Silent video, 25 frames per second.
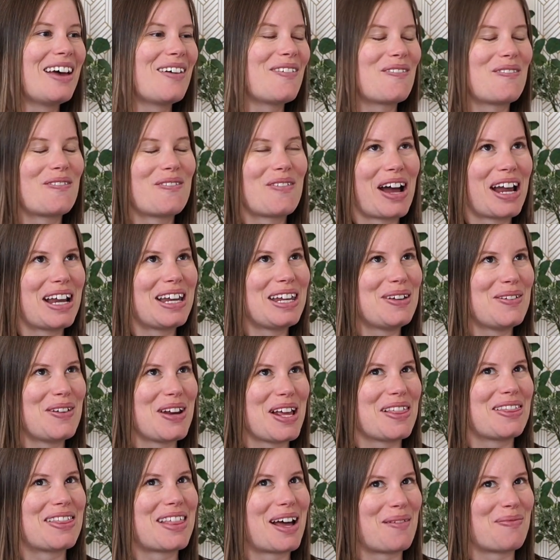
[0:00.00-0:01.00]
When you
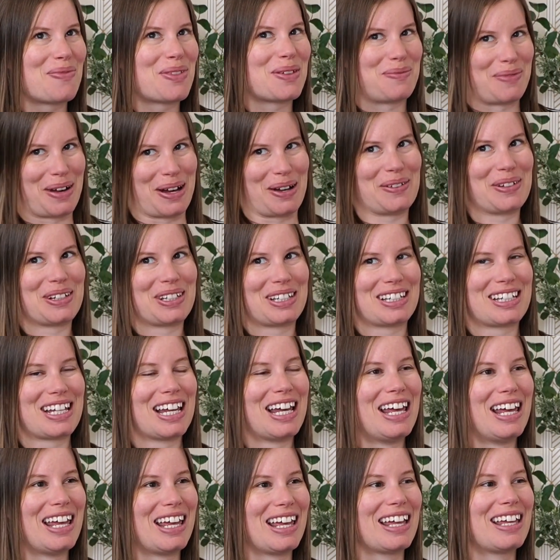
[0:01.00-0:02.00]
need them the most
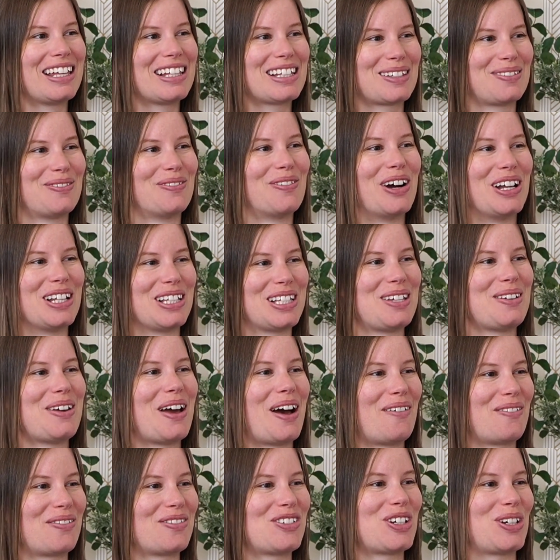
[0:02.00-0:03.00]
is once you
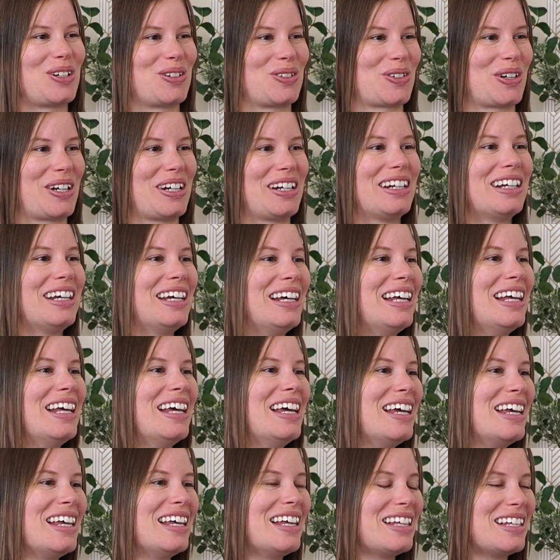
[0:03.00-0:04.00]
have children.
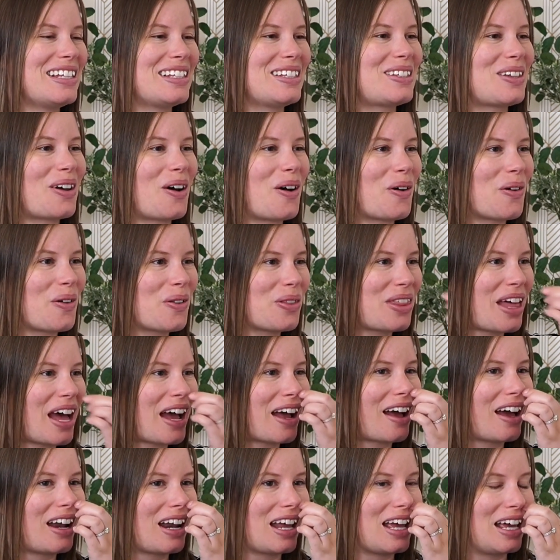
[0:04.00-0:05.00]
So
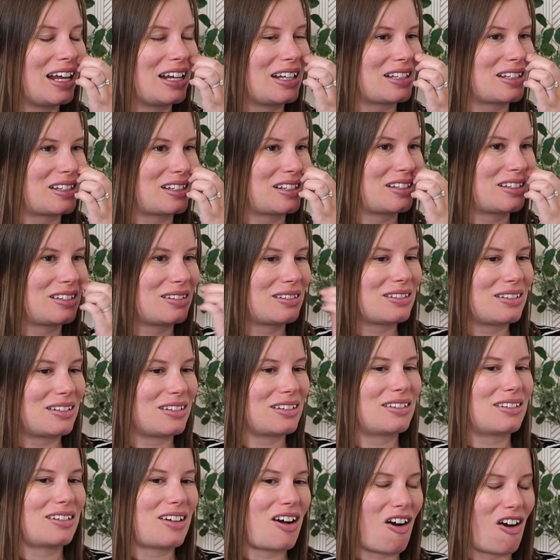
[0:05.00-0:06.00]
that kind of hit us
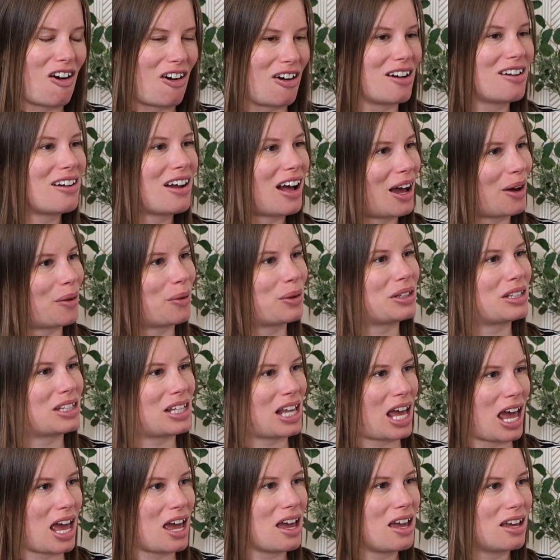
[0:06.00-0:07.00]
hard, I would
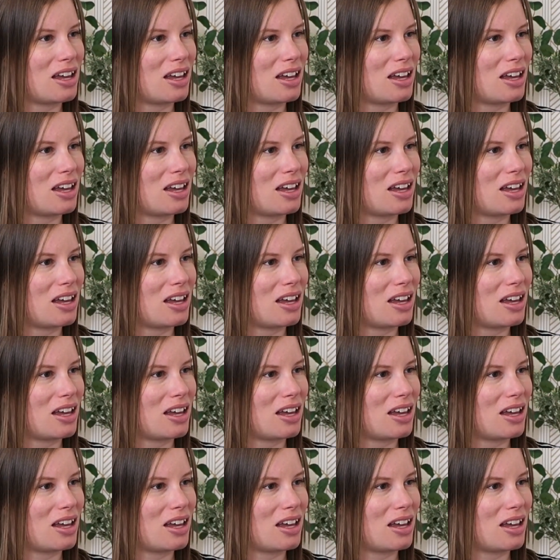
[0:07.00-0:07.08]
say.